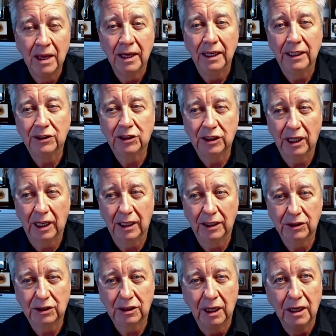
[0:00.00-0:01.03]
It
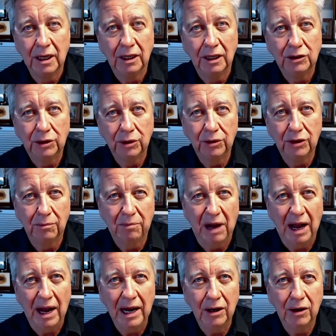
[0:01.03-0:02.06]
says, to the
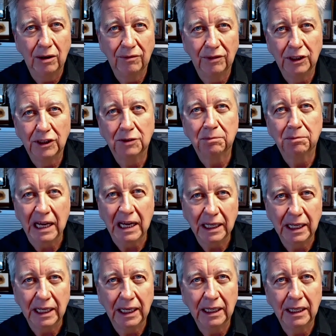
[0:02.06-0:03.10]
buyer of this
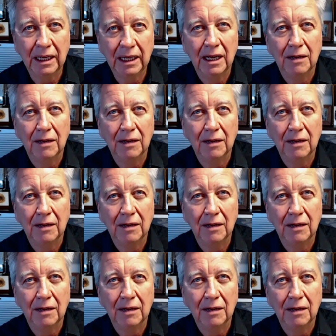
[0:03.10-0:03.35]
painting,